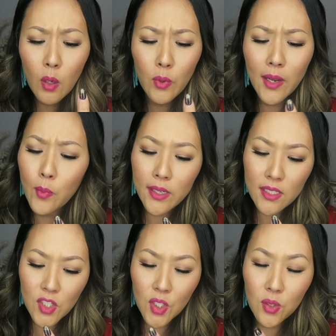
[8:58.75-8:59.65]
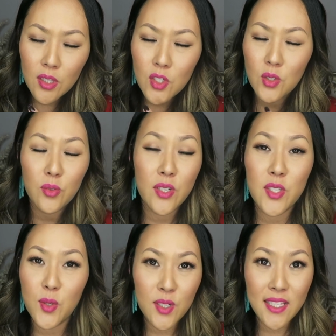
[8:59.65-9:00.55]
when I went into the jewelry
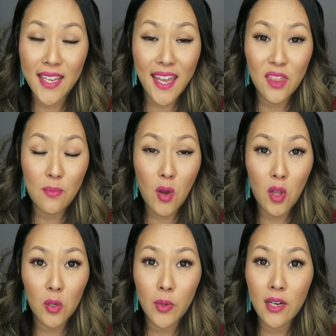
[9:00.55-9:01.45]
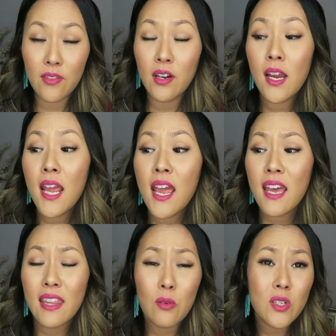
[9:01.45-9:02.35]
stores like at the mall or whatever,
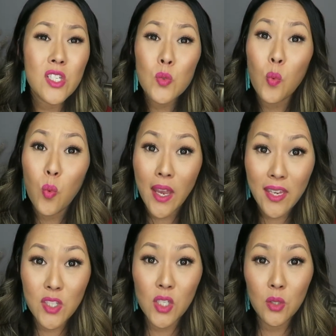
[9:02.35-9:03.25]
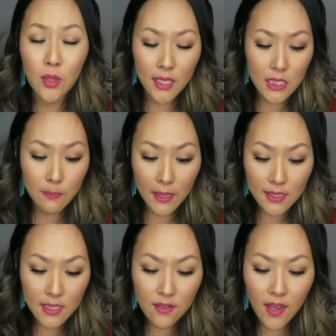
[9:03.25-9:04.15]
they were just way too
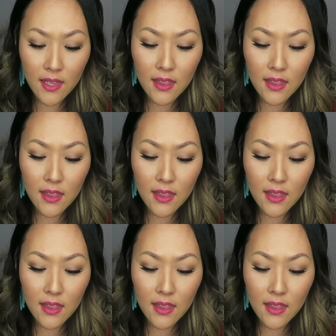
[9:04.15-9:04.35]
expensive